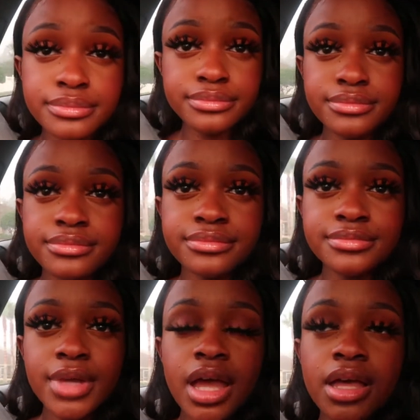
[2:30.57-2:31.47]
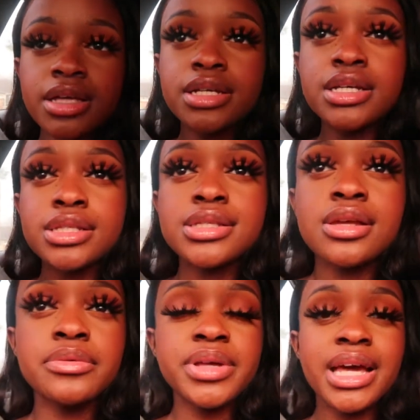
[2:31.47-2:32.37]
cheating. What you
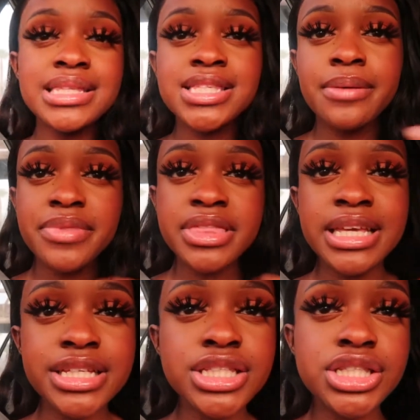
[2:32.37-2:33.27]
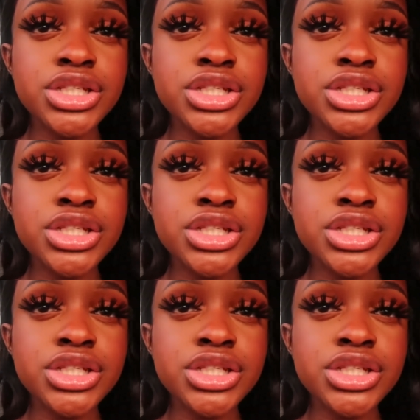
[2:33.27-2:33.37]
so say? We got some things.